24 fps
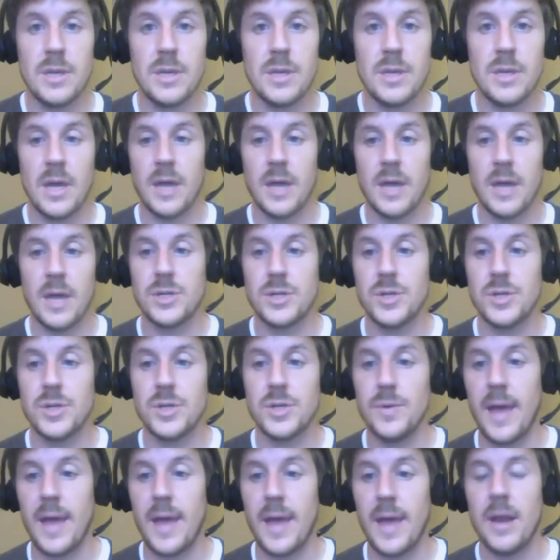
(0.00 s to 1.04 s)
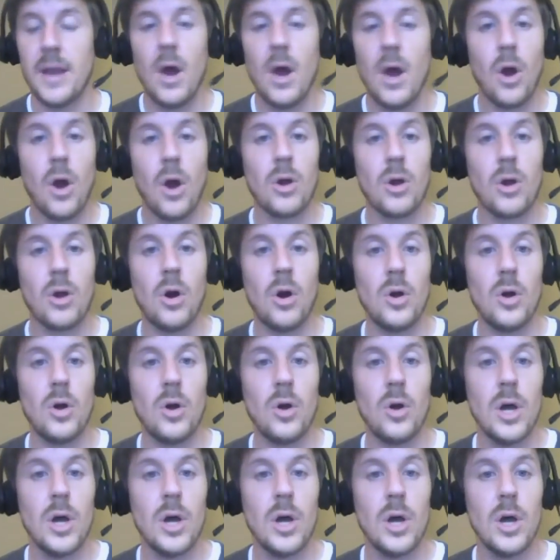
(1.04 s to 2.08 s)
uh, to do that are called
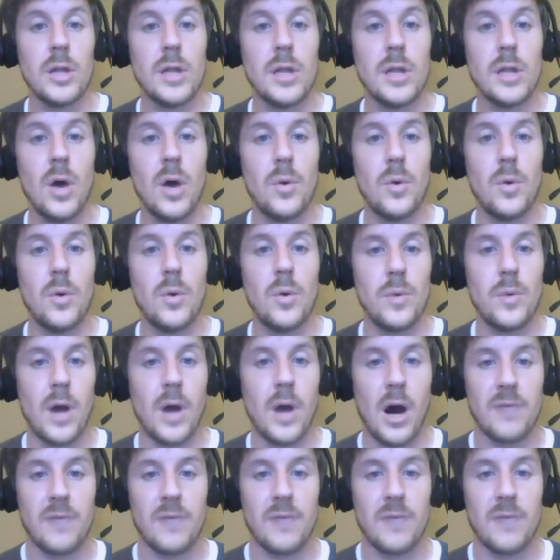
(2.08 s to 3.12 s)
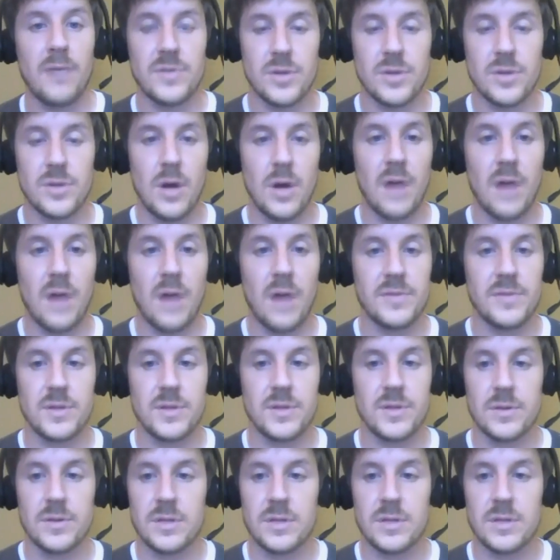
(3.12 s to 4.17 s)
loan officer,
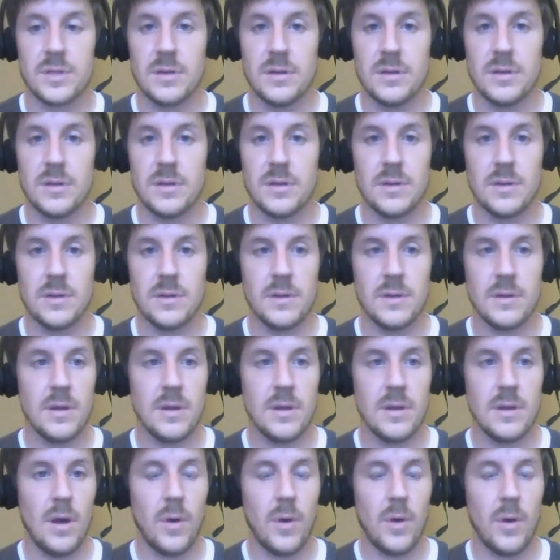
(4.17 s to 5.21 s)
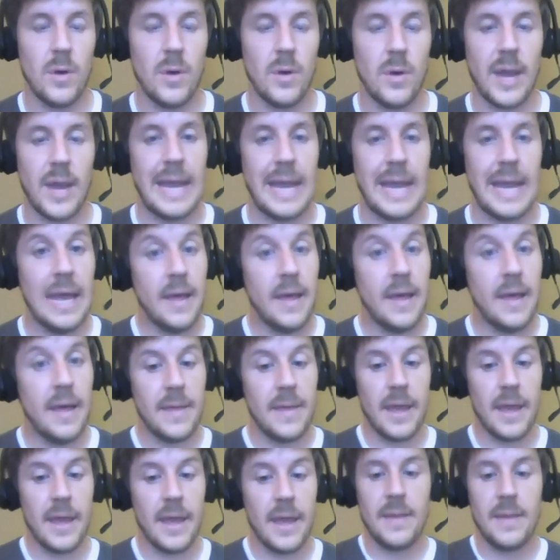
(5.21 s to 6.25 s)
officers. Okay,
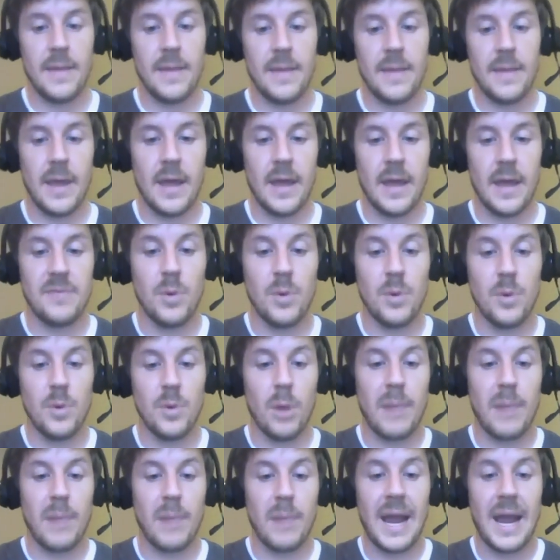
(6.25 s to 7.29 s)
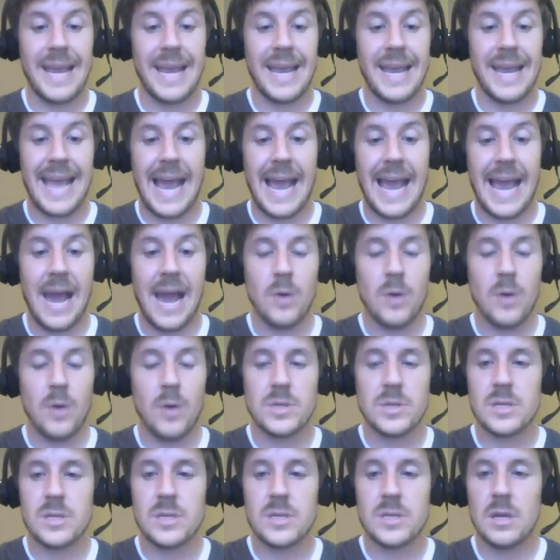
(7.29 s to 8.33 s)
they uh, they if you are buying a
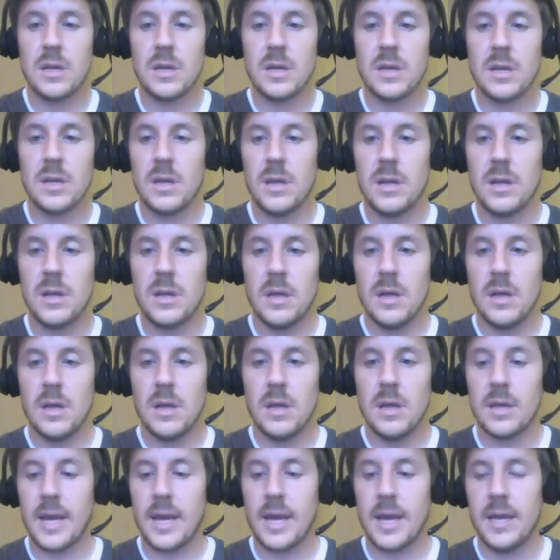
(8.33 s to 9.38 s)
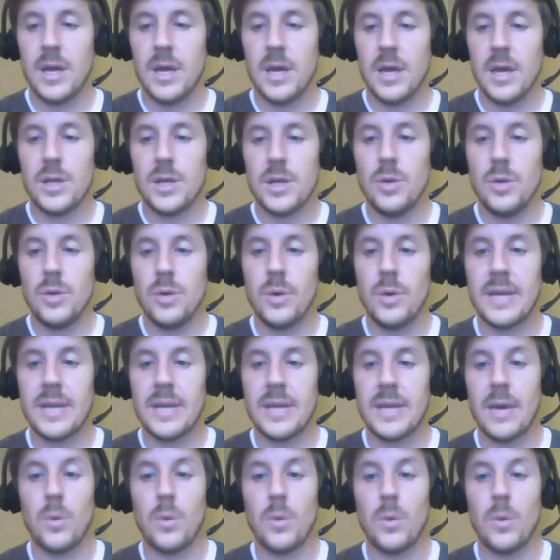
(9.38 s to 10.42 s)
house, okay, you would
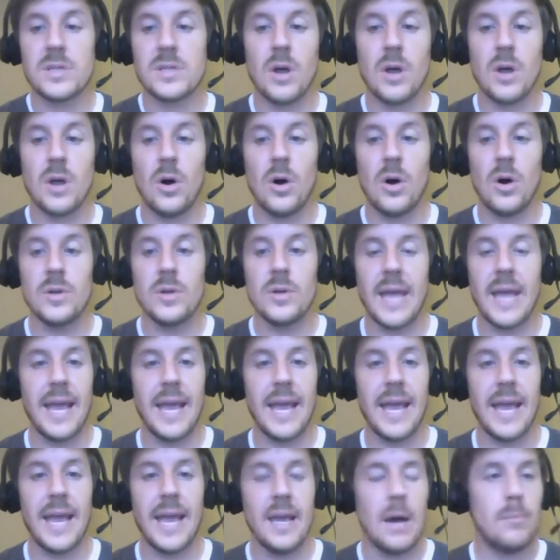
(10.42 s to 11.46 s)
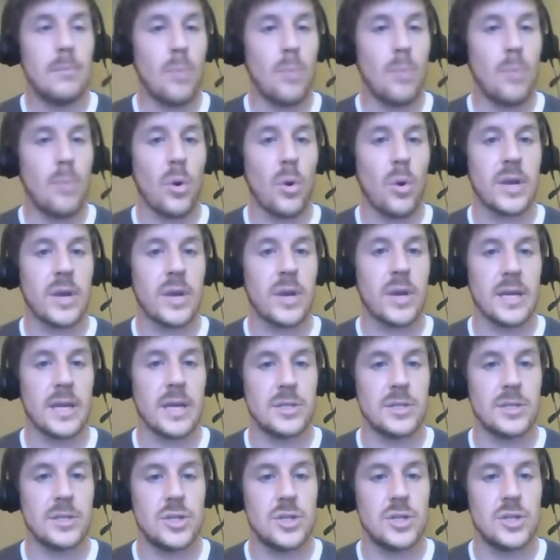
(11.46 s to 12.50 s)
get what's called a
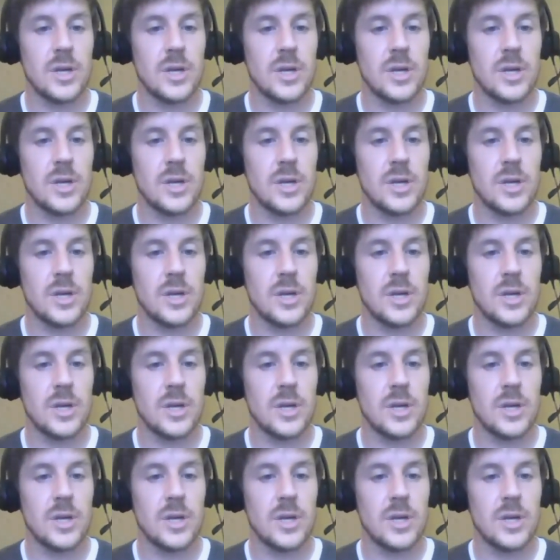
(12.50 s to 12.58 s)
mortgage.